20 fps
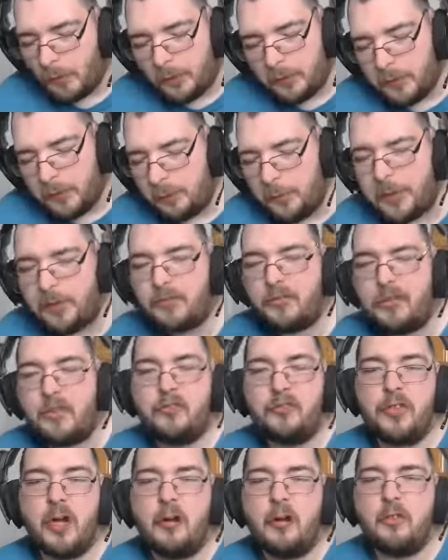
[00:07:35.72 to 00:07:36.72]
The mince
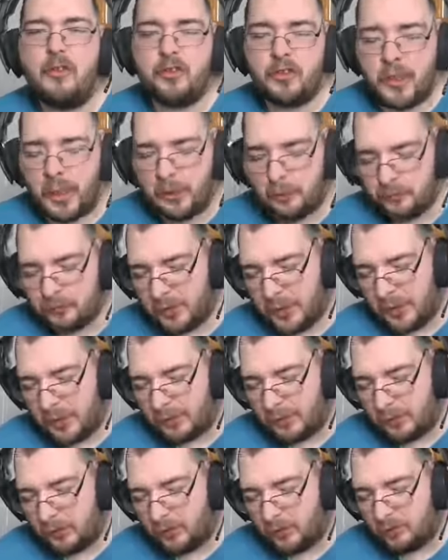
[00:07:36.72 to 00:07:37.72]
itself is the
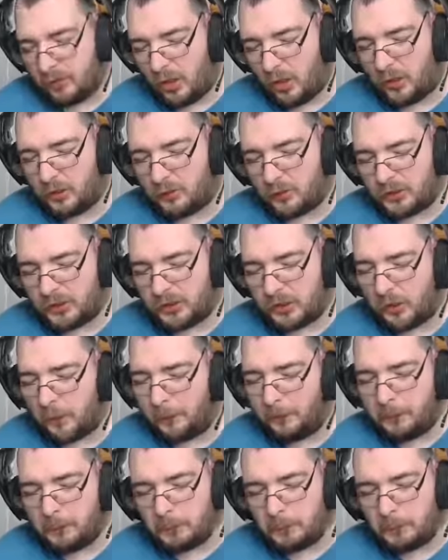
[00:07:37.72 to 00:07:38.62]
outstanding star of the show.